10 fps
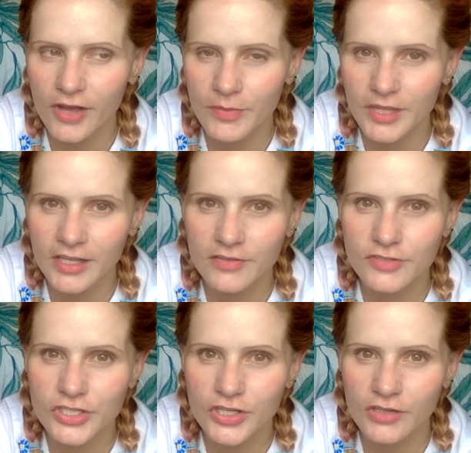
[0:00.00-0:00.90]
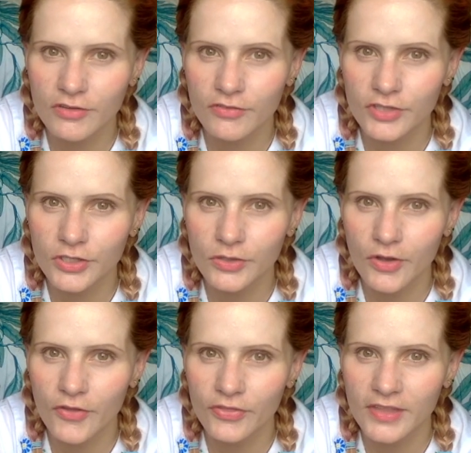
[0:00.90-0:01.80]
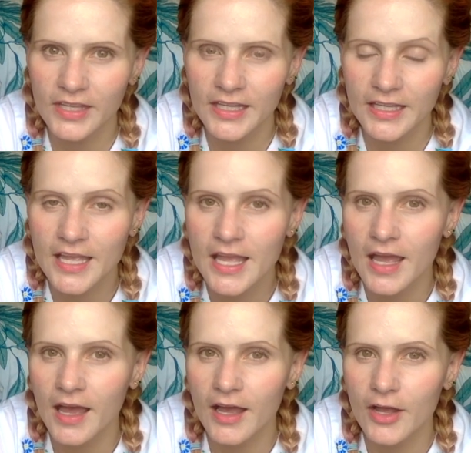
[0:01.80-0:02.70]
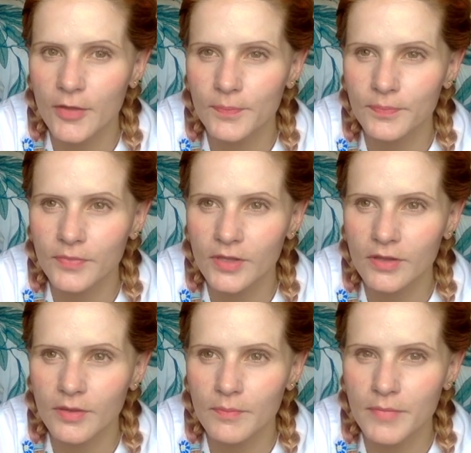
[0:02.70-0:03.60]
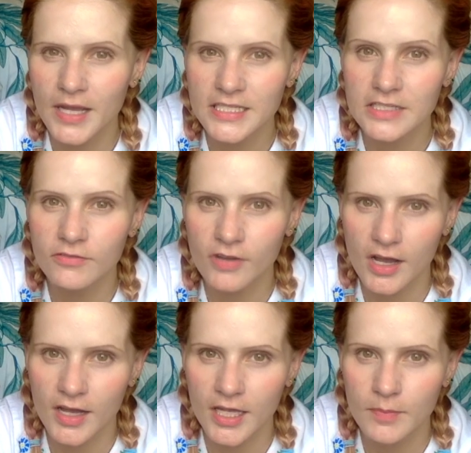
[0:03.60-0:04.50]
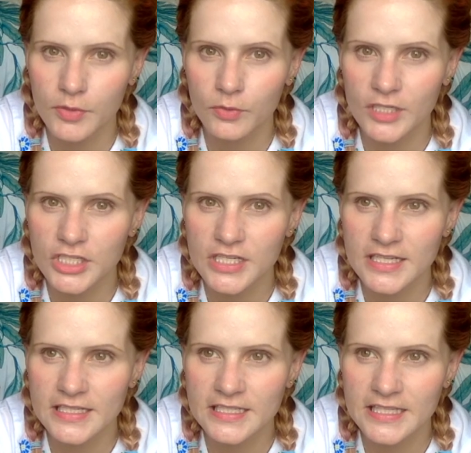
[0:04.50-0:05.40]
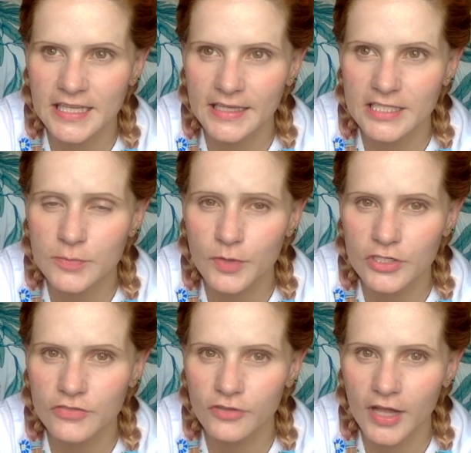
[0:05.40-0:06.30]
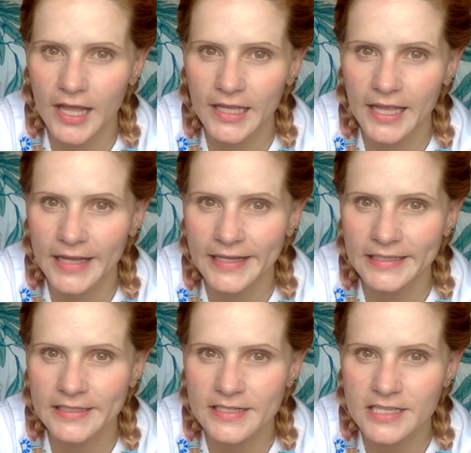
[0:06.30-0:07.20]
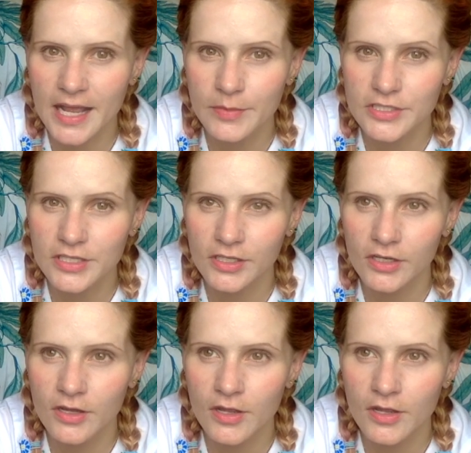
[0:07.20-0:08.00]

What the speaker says: I'm thinking of doing a review on the Mighty Vibe, which is the Spotify and Amazon